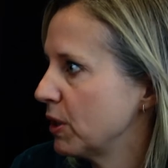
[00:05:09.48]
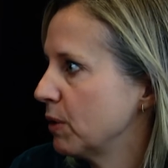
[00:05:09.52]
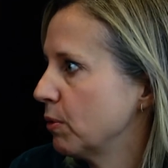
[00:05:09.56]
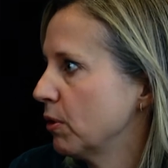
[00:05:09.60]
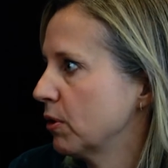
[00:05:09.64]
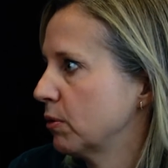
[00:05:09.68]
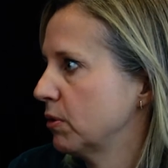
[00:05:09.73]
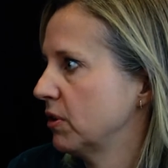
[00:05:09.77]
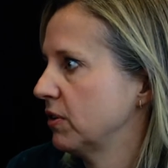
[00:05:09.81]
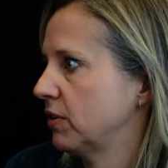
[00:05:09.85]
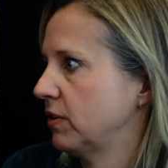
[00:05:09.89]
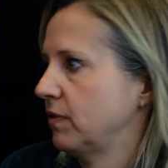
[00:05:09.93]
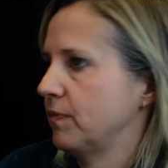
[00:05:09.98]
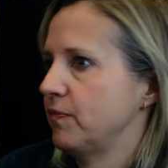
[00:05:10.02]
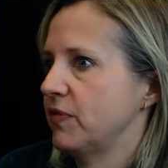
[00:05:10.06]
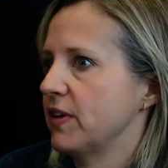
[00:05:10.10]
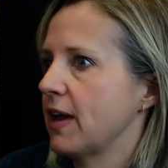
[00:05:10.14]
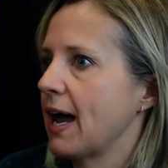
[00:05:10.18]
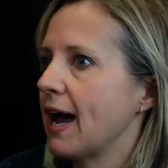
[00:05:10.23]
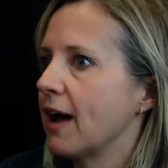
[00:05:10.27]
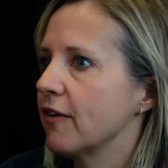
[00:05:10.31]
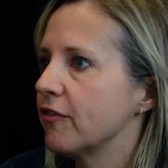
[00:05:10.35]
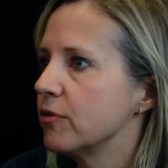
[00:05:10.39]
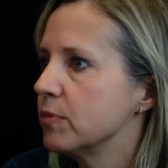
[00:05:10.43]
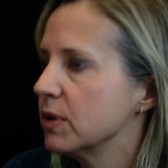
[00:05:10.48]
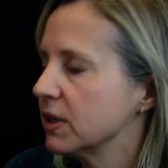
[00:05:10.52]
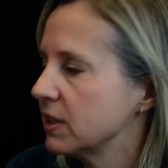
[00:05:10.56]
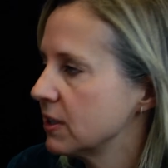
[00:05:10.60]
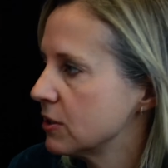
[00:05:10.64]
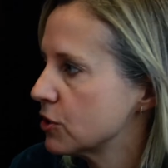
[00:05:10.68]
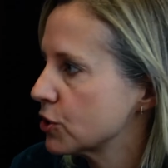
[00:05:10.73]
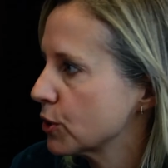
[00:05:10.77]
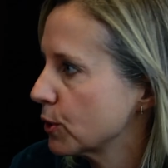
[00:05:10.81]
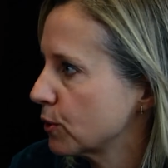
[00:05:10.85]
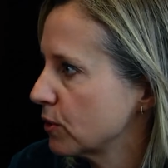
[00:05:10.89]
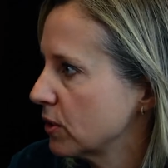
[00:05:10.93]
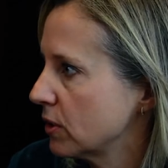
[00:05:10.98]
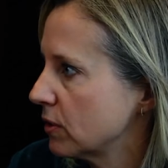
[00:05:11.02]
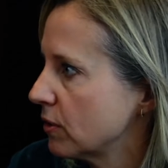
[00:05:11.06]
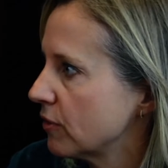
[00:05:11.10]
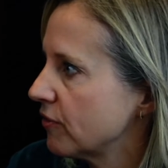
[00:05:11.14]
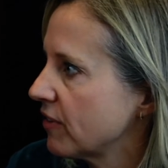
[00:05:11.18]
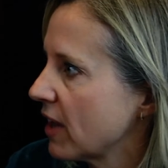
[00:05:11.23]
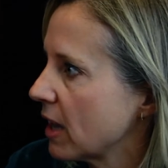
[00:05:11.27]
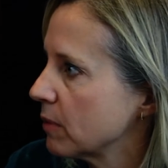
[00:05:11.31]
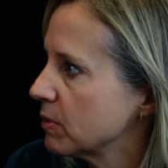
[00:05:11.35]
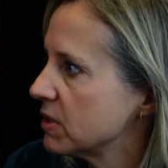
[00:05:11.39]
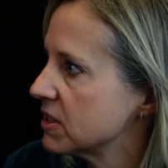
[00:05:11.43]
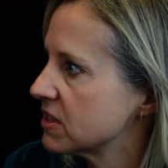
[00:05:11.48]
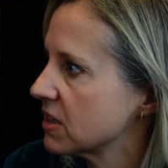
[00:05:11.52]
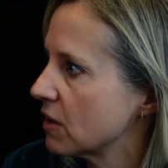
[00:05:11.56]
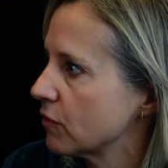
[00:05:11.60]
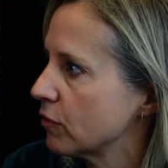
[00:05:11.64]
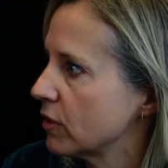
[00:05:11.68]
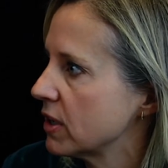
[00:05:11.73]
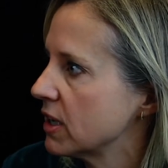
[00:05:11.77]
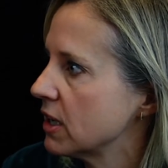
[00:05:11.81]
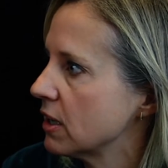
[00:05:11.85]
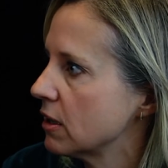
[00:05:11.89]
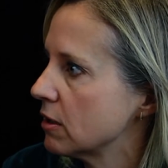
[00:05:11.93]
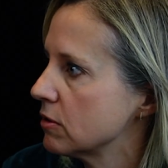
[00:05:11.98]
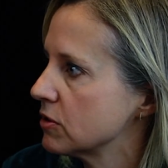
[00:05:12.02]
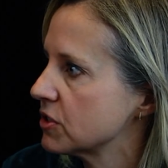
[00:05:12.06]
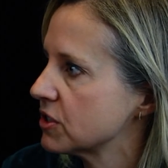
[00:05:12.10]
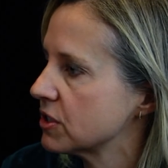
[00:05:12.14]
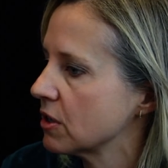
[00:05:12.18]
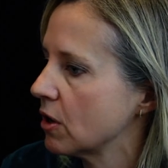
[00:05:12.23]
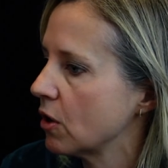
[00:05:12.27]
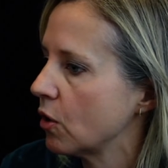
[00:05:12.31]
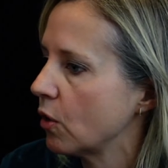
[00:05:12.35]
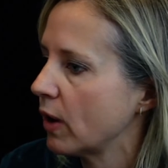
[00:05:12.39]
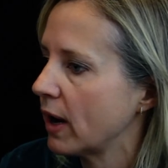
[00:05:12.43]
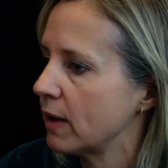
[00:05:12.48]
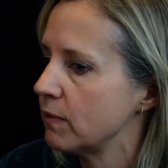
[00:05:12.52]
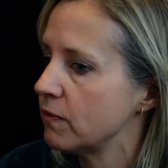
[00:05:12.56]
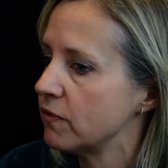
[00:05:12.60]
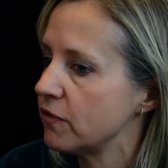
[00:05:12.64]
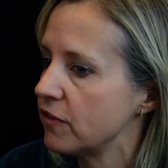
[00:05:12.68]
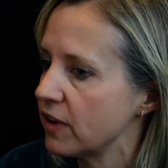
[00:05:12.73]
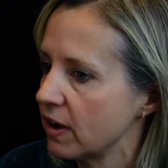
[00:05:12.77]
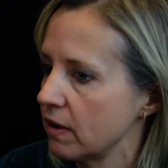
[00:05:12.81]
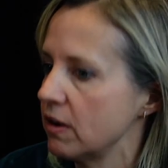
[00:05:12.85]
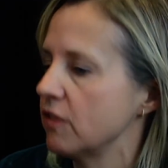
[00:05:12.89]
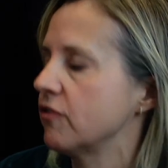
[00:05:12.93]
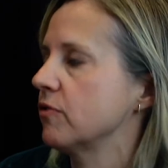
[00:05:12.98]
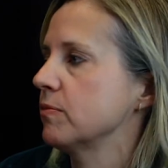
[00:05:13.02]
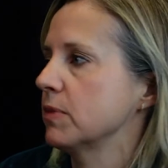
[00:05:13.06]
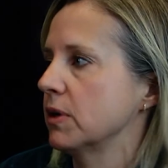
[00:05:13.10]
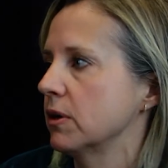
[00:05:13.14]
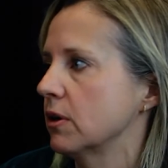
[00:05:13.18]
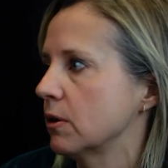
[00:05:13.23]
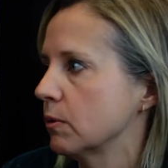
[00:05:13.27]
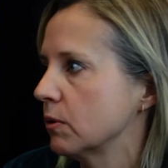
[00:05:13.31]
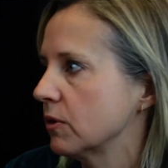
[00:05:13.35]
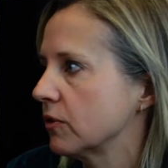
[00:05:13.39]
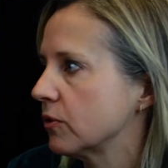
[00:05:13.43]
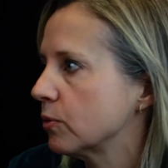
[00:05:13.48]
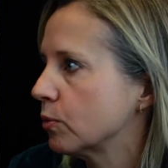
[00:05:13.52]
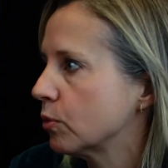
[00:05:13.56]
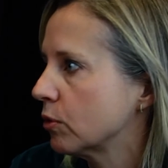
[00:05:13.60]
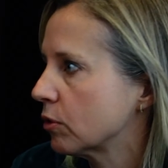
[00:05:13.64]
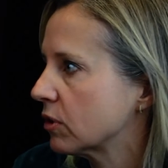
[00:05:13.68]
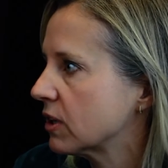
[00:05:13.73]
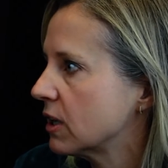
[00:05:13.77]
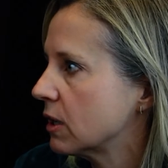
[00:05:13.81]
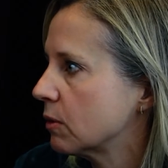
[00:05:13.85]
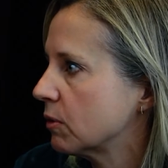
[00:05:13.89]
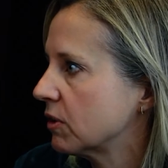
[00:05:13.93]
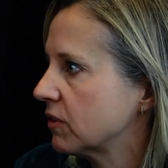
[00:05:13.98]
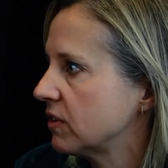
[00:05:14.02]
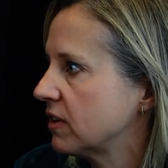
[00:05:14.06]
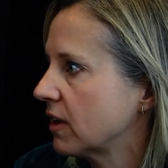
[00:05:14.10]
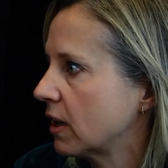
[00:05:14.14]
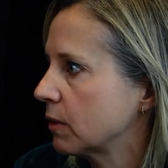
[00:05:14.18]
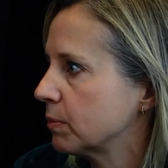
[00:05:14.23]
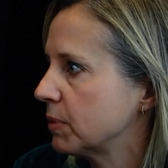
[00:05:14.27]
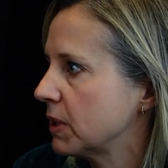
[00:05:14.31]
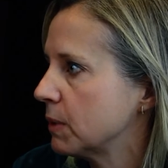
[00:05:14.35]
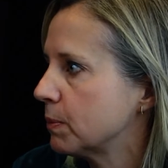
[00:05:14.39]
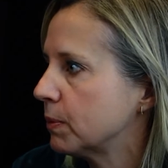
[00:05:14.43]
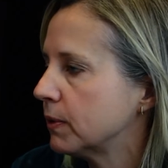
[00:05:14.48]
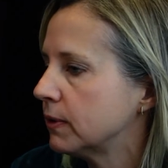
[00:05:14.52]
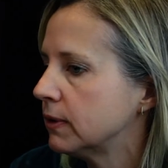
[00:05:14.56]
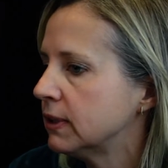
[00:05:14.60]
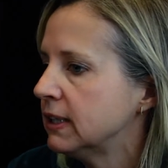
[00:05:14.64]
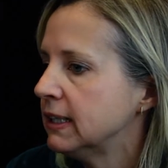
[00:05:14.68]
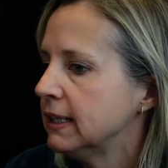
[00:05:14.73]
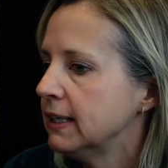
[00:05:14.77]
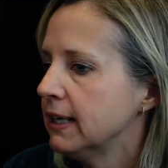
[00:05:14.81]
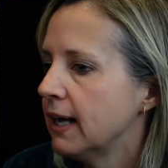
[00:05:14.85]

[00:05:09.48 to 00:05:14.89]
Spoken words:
we work with 500,000 children and their families every year. So I'm very familiar with working with young people.